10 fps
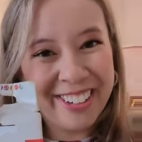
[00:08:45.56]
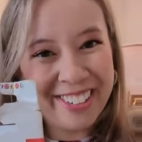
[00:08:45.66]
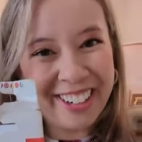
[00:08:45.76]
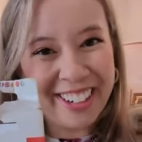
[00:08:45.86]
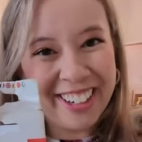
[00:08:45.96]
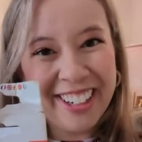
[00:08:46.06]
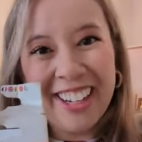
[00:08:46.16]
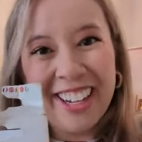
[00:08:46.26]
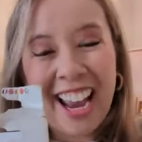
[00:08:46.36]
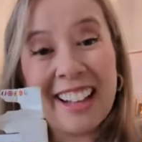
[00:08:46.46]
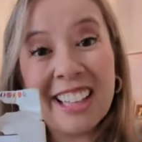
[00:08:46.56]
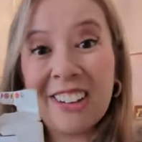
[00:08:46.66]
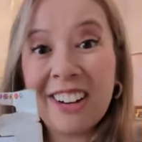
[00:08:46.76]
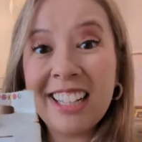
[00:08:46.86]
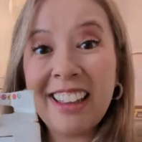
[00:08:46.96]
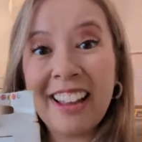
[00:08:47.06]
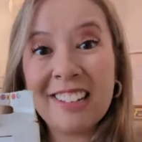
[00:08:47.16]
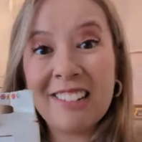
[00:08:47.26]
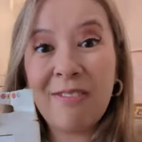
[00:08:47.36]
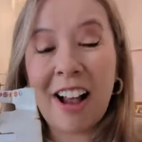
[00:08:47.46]
Wait. And the great thing
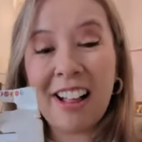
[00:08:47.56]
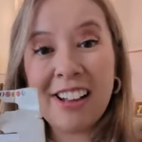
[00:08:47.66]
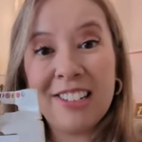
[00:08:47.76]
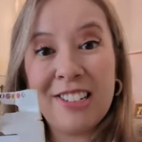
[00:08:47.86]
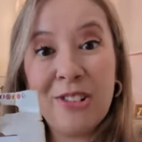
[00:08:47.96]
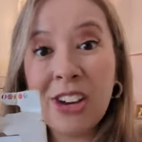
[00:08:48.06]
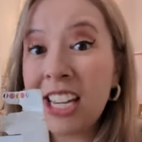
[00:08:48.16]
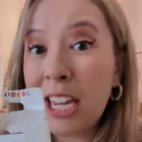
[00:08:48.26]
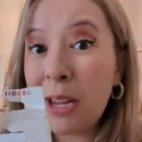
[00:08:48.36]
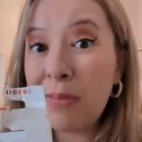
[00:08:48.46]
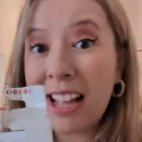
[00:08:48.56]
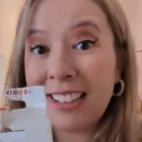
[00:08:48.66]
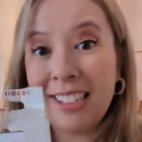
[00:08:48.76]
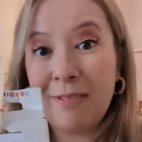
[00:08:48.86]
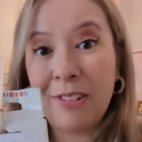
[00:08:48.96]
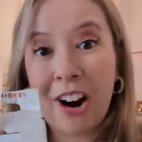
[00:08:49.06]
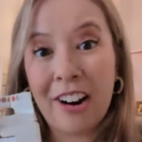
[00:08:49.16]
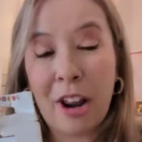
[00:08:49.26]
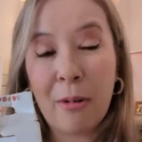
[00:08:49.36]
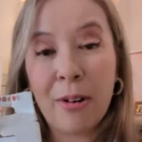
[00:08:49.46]
as well is you can keep that SIM
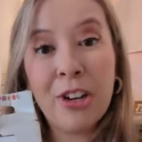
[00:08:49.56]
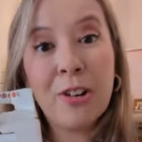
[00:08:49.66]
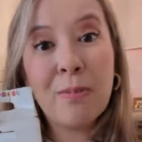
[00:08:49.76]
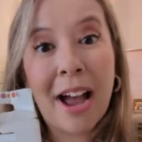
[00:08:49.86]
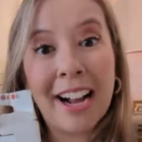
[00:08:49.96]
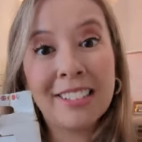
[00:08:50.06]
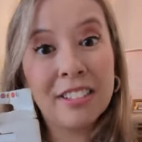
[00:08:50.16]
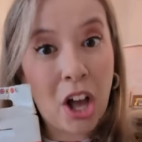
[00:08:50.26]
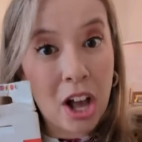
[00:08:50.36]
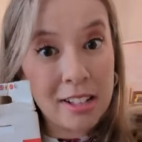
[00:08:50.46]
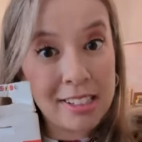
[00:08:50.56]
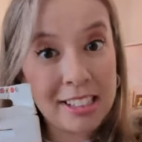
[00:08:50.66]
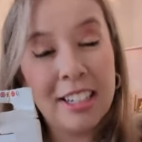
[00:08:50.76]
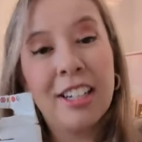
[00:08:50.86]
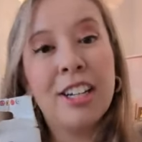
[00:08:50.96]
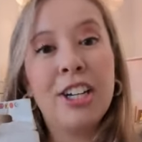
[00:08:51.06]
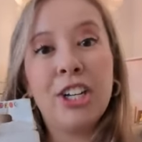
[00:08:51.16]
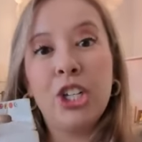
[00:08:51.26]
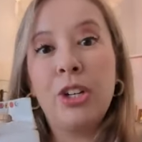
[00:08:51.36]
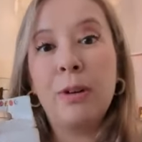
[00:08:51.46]
card, and when you go back to France,
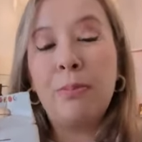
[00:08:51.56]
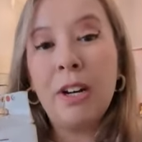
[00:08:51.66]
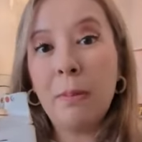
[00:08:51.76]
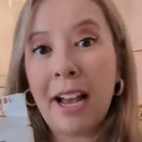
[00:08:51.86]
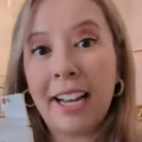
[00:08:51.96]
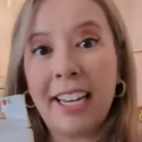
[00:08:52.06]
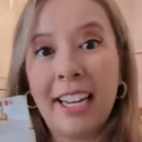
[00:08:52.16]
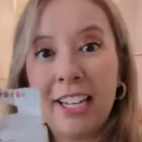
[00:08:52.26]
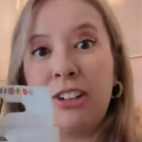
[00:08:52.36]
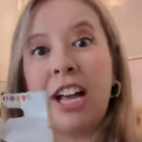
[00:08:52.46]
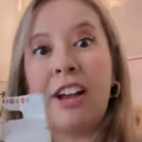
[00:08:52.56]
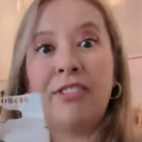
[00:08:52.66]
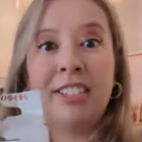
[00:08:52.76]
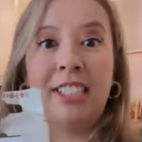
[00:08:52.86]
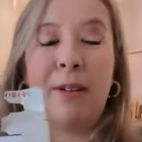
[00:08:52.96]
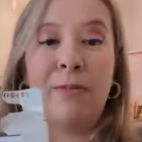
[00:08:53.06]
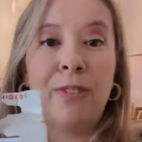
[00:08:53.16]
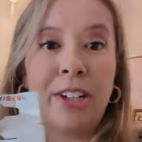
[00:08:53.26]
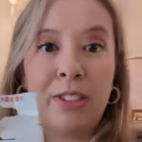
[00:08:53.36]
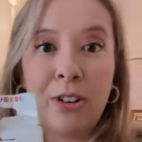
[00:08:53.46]
you can put it back in and you'll have the same
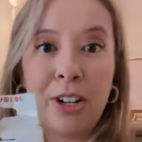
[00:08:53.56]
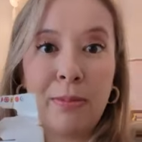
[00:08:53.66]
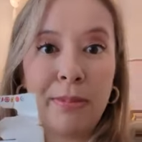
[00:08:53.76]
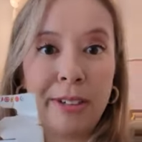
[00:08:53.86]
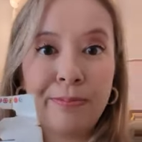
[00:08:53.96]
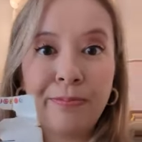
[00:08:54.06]
French phone number.